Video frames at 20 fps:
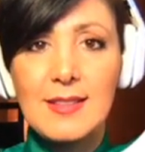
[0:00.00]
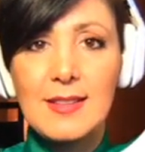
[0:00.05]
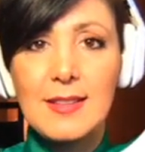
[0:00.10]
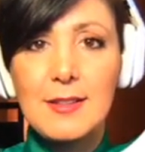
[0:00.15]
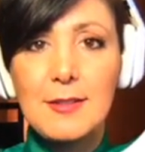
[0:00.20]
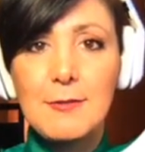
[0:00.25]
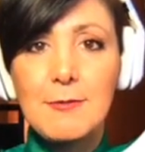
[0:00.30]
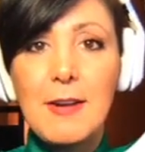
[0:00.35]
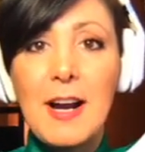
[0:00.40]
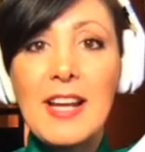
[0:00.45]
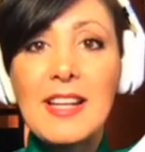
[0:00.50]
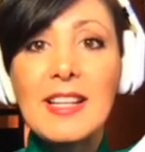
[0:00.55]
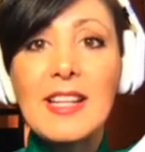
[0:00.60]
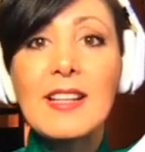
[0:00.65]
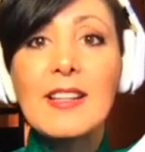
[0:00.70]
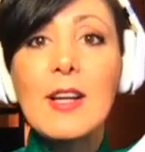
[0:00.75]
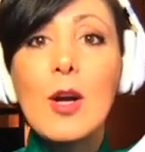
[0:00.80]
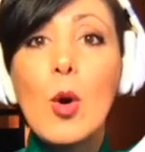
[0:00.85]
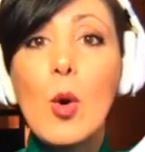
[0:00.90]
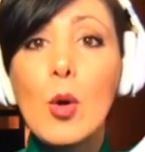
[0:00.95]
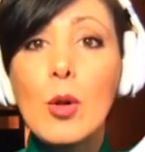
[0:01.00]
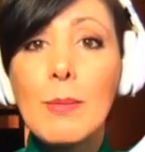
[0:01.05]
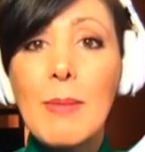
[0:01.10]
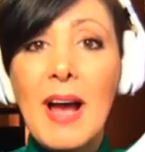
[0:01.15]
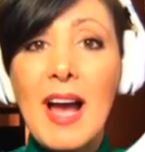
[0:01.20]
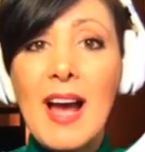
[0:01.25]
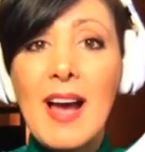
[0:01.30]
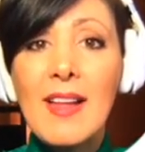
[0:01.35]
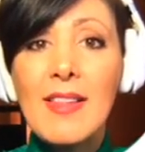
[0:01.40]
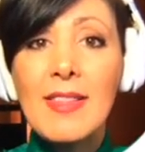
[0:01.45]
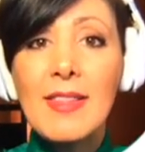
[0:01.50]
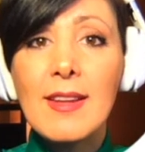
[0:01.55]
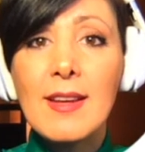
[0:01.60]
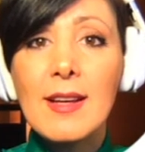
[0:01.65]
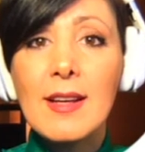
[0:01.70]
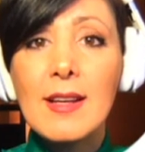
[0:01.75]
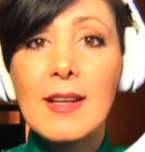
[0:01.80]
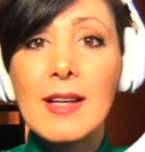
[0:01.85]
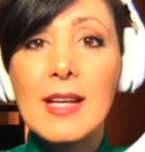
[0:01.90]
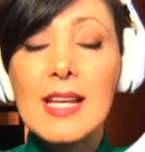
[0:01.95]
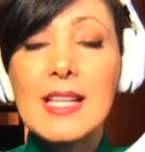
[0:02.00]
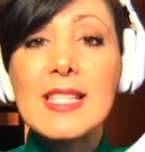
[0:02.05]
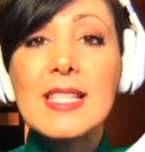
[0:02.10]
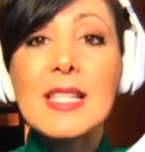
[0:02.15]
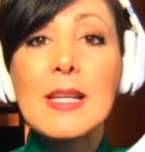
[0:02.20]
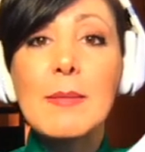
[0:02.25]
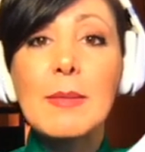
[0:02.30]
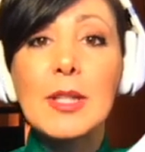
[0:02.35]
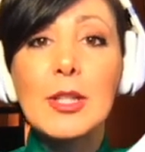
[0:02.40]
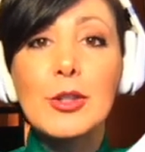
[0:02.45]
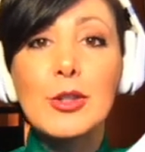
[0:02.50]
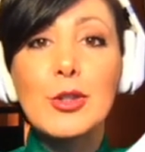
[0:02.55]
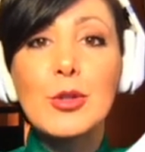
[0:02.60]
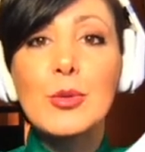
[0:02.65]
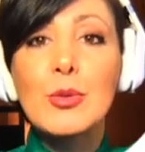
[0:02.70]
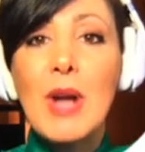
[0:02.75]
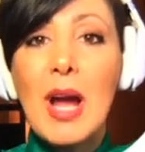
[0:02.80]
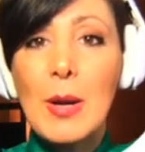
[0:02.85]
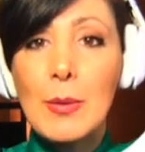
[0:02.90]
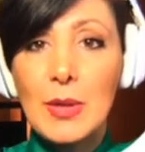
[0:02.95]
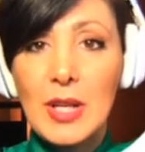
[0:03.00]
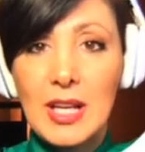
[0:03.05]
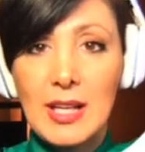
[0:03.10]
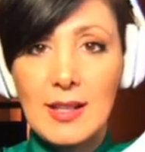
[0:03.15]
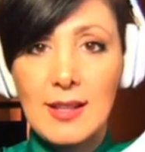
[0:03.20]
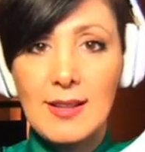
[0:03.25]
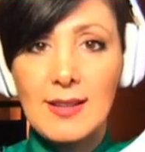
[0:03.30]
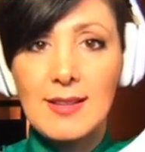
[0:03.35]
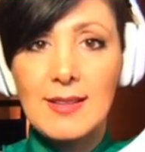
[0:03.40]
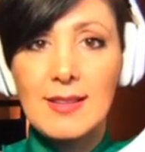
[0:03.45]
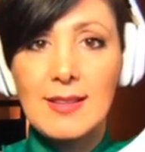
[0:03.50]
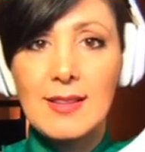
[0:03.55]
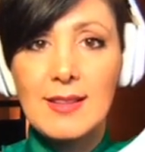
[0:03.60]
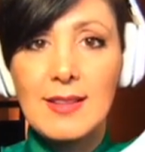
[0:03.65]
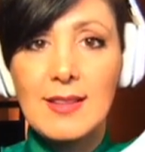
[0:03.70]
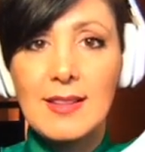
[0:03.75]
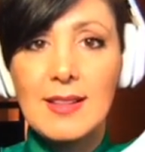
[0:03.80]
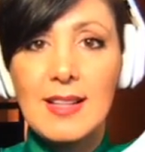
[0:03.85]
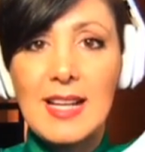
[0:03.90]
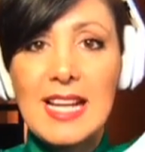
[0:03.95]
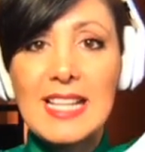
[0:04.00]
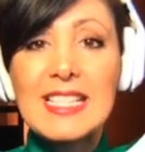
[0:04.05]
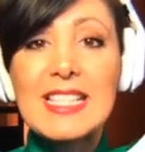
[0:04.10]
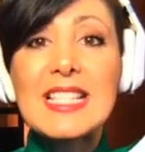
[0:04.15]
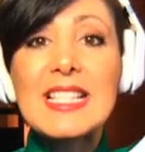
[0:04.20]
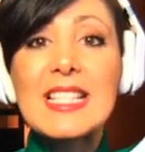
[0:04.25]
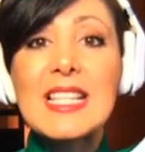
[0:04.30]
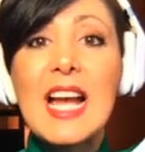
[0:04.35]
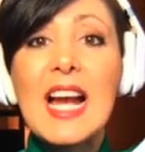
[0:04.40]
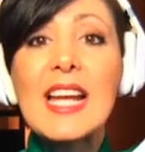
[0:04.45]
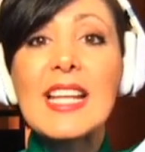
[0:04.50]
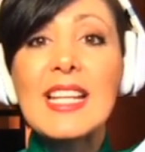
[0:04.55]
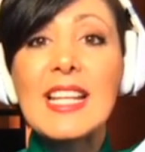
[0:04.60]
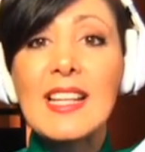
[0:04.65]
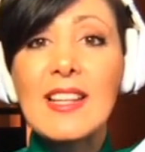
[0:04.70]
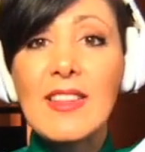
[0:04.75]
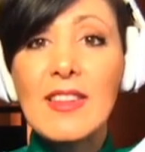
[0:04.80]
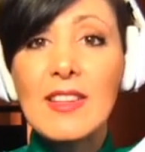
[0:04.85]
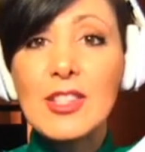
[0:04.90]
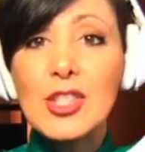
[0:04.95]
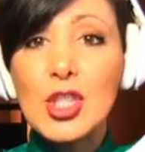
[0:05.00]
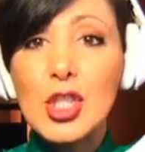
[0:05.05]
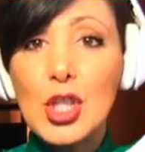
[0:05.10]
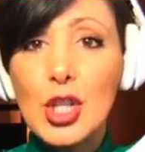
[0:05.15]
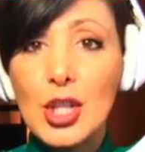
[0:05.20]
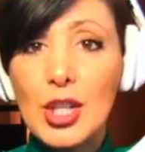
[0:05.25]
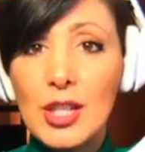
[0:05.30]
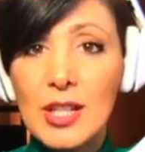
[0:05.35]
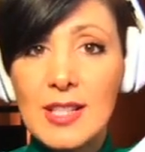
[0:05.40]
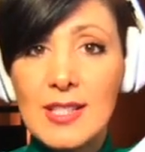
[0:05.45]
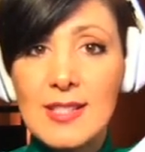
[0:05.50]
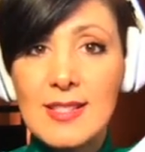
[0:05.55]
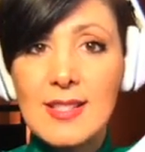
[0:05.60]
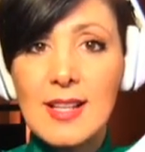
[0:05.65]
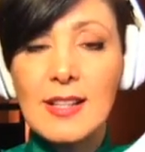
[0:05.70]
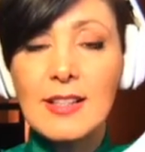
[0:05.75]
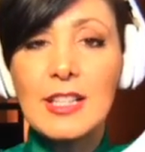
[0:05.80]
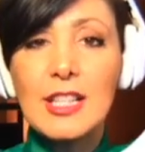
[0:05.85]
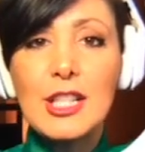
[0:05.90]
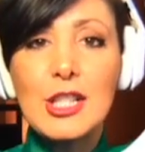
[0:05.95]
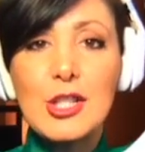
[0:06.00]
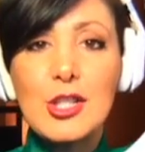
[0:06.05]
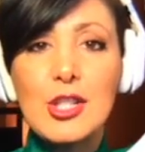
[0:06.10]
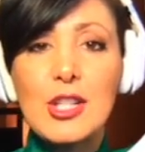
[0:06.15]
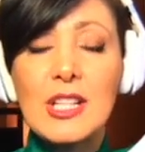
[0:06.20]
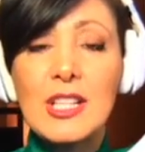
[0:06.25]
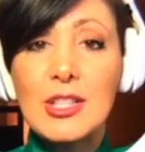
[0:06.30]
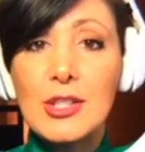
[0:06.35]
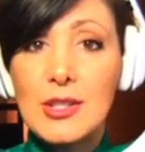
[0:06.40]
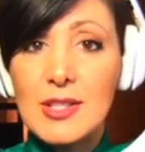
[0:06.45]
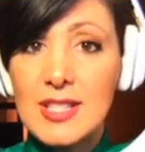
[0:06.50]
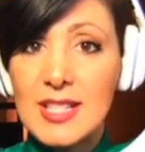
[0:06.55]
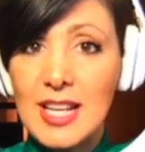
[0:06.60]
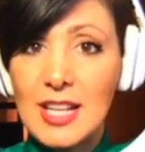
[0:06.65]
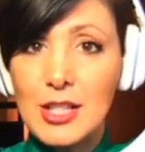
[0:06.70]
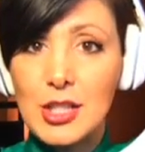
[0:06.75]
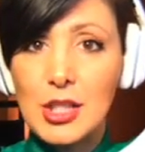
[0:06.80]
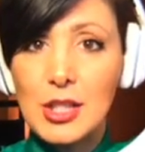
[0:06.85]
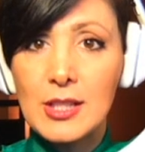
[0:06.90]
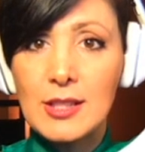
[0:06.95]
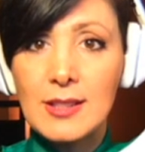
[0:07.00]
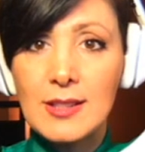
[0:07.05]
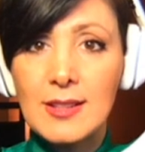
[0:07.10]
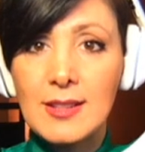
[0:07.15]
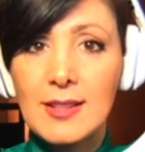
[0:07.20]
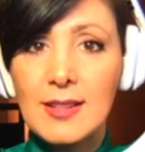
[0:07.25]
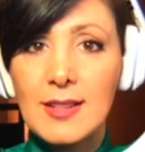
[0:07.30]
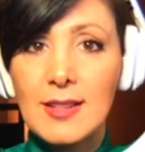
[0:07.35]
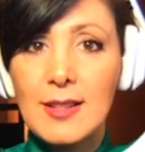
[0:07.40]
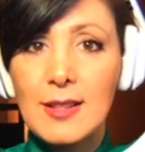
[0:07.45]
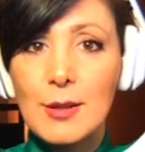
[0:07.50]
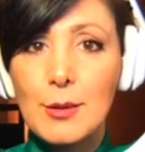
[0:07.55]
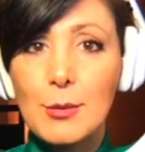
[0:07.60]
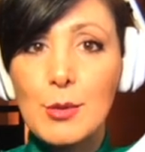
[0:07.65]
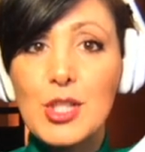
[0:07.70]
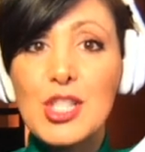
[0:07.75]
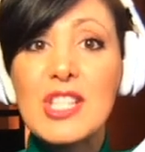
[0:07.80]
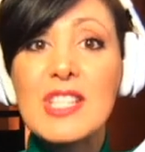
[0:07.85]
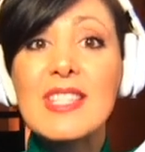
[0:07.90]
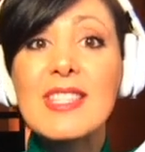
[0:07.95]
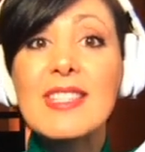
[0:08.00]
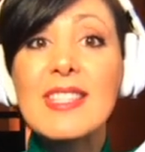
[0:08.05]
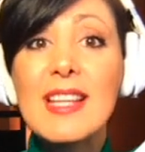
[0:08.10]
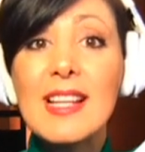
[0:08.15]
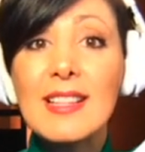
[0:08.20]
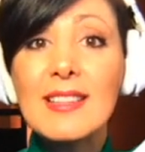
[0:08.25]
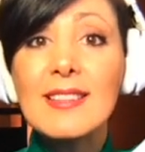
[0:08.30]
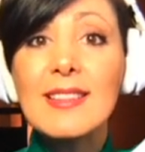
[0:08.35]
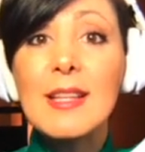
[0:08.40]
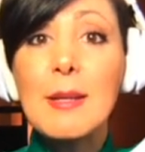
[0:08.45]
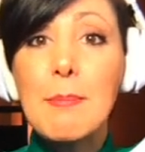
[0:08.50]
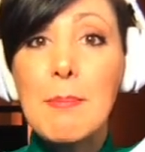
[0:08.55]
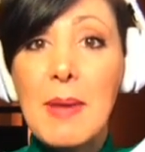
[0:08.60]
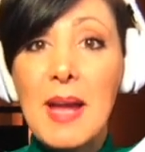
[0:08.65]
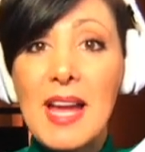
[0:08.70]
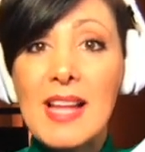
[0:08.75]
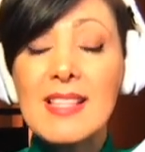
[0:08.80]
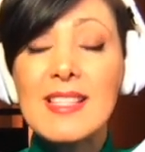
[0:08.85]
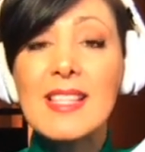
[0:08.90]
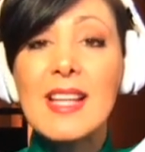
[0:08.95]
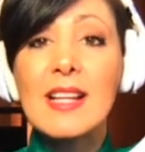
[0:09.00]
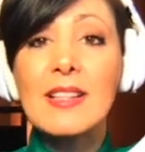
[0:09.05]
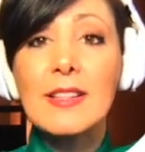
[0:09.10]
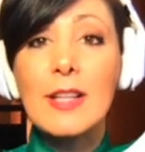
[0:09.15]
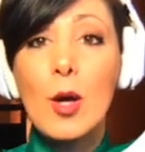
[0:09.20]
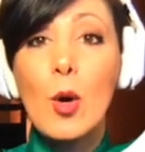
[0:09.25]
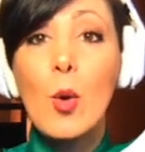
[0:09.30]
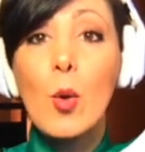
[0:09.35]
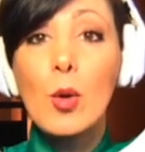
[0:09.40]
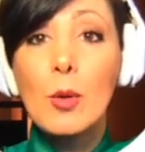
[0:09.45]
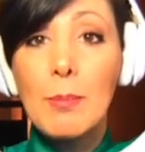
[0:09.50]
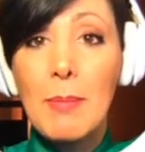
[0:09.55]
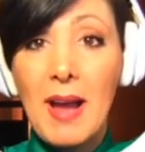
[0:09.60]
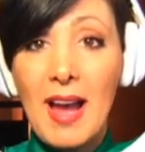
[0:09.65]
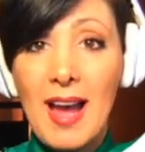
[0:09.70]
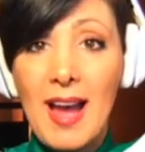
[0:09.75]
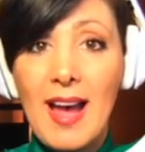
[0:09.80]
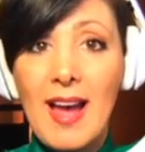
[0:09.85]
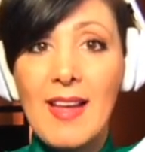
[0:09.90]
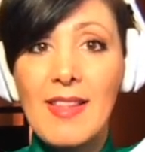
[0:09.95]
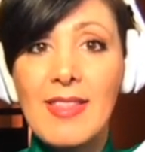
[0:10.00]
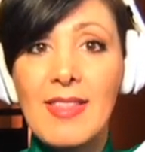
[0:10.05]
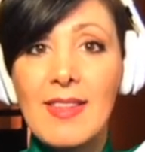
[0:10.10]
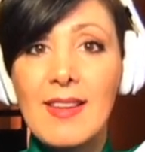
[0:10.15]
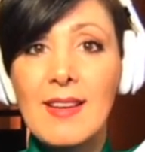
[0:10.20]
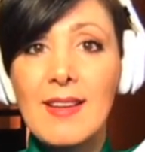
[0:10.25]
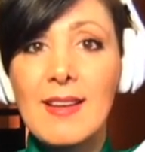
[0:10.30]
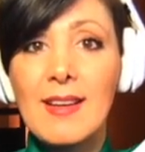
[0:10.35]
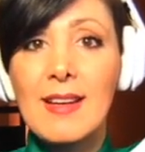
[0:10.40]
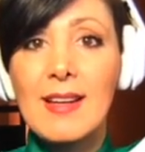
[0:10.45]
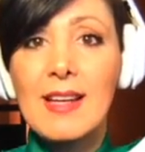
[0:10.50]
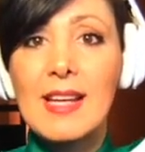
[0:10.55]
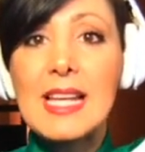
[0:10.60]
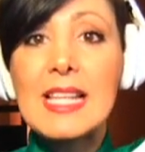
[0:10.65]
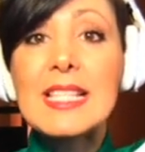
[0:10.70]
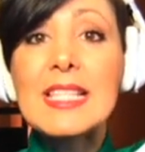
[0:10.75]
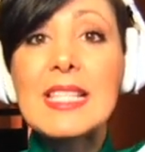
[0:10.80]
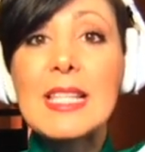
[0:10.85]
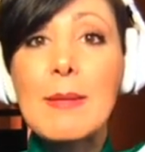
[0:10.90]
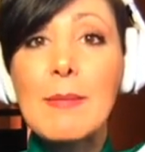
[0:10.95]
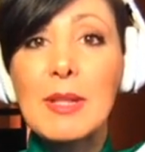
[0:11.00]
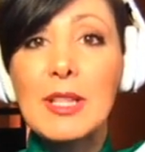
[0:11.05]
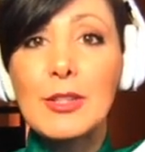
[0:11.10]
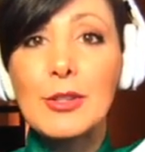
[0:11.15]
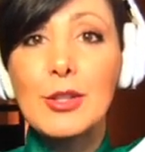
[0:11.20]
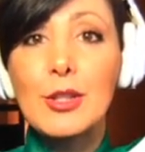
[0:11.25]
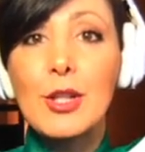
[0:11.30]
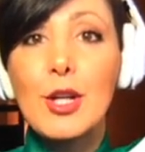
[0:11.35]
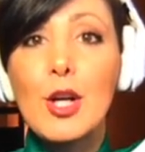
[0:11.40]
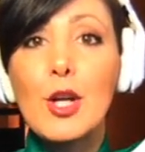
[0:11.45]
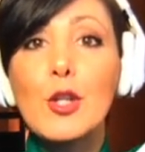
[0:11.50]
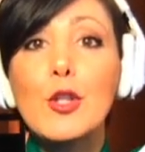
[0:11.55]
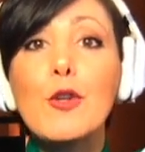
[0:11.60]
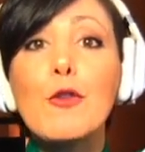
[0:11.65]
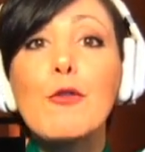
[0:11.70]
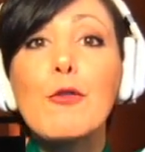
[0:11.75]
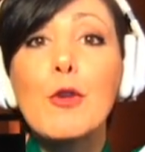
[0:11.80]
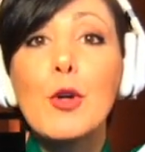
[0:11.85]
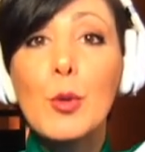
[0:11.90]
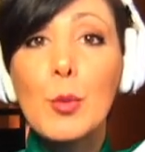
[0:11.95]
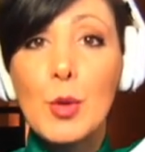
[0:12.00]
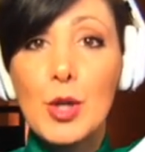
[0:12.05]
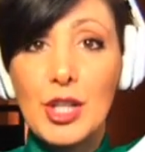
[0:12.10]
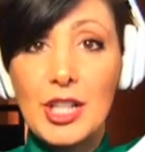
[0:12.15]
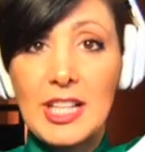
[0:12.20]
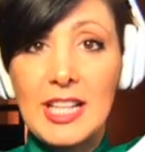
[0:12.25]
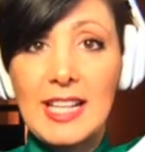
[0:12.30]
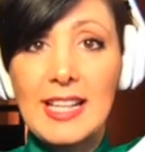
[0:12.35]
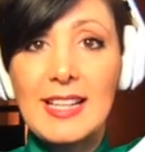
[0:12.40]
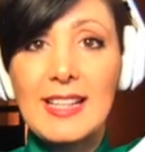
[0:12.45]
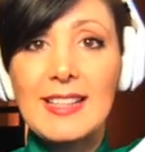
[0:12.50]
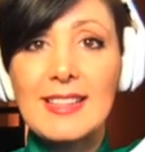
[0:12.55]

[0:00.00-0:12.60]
Finding the whole path is similar to routing, and deciding the turns on each intersection, which still depends on the whole path, is similar to forwarding.